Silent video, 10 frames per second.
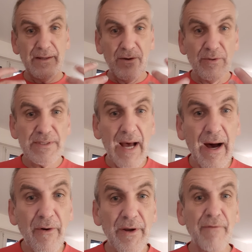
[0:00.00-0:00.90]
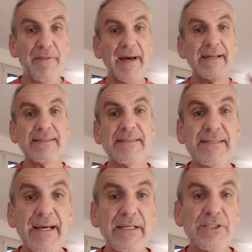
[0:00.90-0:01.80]
goes out of that
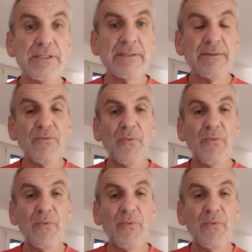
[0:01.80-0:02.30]
station